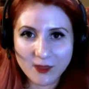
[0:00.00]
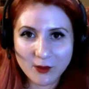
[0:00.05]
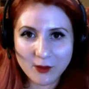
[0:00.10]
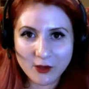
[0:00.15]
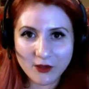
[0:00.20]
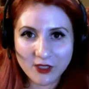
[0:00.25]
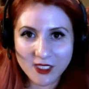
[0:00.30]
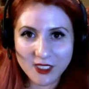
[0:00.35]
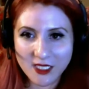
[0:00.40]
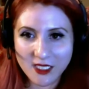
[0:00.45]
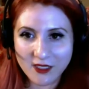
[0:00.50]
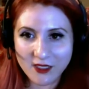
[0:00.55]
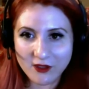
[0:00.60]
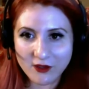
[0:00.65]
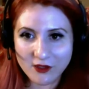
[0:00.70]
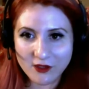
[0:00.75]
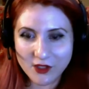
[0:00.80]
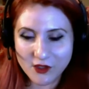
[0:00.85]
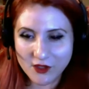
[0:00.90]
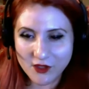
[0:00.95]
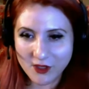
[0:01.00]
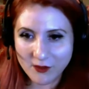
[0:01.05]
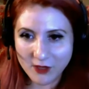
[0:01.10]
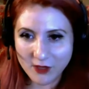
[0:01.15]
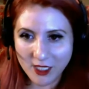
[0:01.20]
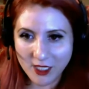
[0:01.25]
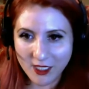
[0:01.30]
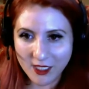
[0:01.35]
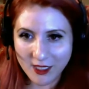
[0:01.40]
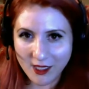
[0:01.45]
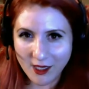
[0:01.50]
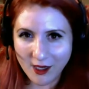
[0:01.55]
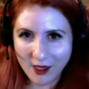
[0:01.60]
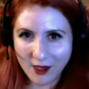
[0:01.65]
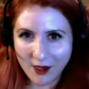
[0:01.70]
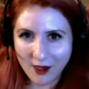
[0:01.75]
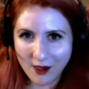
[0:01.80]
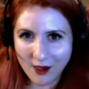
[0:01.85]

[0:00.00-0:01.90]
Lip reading: puka's ears or something like that?